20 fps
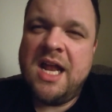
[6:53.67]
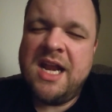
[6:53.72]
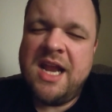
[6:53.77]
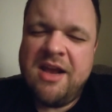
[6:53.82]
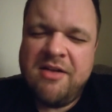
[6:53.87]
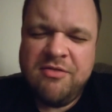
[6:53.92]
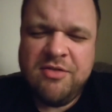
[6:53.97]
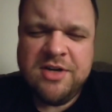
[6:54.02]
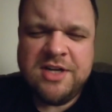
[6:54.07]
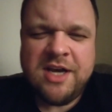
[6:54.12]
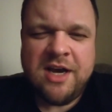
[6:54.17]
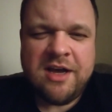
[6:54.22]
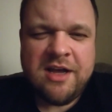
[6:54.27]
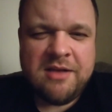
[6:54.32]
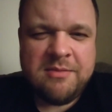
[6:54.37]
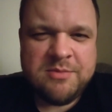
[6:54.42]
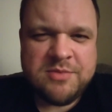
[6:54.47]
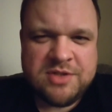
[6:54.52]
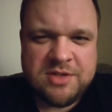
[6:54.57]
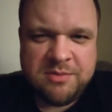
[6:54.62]
And every
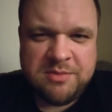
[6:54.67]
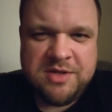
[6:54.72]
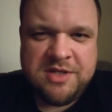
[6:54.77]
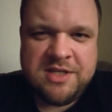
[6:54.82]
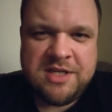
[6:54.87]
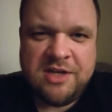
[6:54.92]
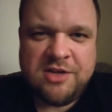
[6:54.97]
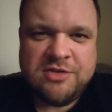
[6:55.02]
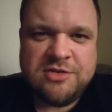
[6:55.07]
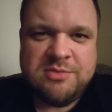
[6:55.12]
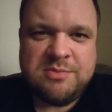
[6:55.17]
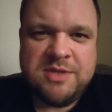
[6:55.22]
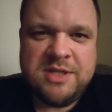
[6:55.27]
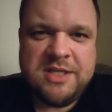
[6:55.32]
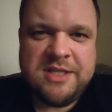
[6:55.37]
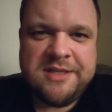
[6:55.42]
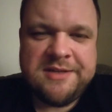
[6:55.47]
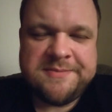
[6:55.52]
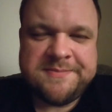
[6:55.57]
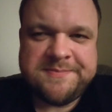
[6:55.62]
time somebody tells
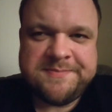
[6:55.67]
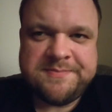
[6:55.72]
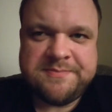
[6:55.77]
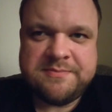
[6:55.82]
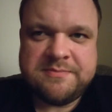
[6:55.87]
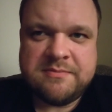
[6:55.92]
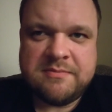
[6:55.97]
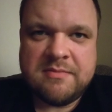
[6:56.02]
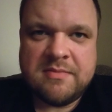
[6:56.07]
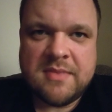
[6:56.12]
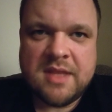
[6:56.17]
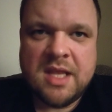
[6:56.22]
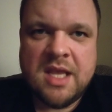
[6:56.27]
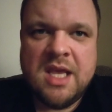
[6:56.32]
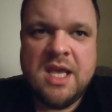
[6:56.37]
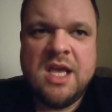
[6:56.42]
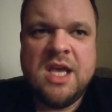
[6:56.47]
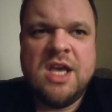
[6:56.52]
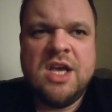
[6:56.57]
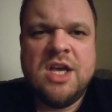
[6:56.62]
me,
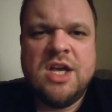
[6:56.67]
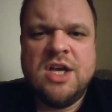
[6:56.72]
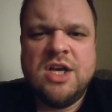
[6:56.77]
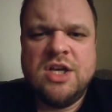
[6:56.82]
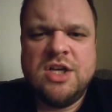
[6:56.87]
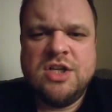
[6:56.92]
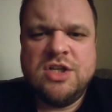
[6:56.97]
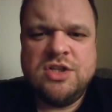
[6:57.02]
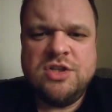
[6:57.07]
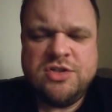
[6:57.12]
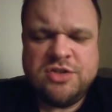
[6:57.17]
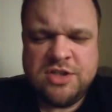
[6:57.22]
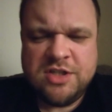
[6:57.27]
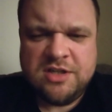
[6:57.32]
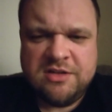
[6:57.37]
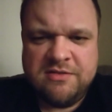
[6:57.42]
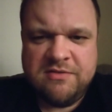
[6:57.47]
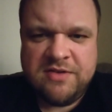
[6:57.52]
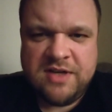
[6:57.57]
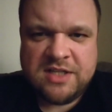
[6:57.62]
you
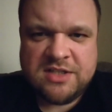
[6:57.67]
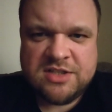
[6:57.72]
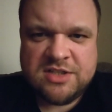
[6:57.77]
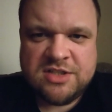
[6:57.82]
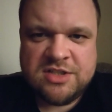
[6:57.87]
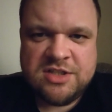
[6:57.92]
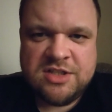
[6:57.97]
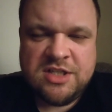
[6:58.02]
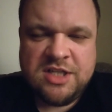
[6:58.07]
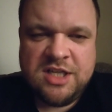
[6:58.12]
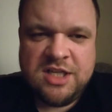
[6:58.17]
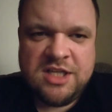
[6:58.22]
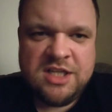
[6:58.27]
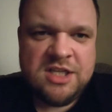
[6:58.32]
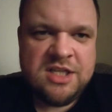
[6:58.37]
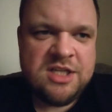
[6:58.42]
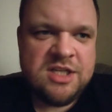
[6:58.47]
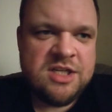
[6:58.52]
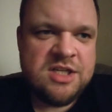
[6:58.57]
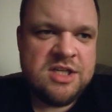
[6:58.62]
should invest
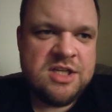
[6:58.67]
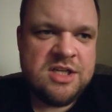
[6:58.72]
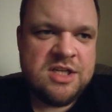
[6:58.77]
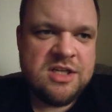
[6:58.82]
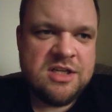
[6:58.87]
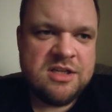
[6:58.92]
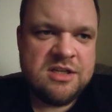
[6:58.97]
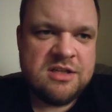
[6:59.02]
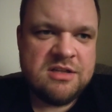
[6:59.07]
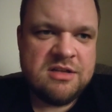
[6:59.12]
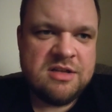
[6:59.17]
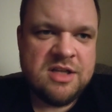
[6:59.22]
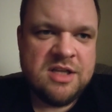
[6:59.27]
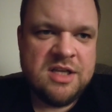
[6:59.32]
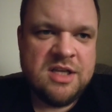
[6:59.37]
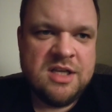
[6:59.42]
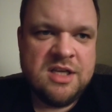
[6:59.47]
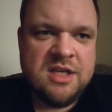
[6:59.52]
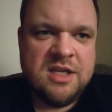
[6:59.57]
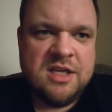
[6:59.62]
in
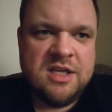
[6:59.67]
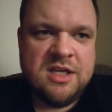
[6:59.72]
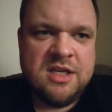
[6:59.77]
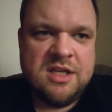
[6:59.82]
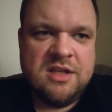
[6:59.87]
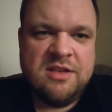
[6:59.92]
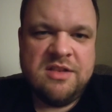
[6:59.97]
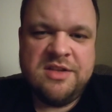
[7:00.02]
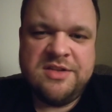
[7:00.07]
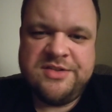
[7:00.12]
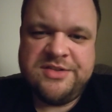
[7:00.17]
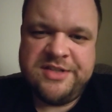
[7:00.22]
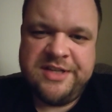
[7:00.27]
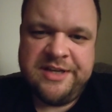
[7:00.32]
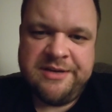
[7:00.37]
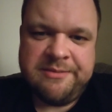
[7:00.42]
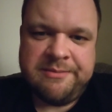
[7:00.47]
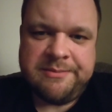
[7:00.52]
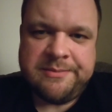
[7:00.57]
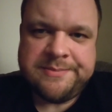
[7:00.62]
the
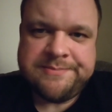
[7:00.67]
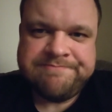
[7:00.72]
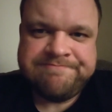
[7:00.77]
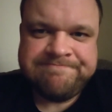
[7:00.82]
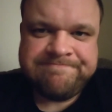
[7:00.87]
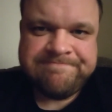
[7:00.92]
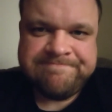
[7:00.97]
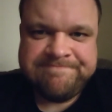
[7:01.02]
Zim,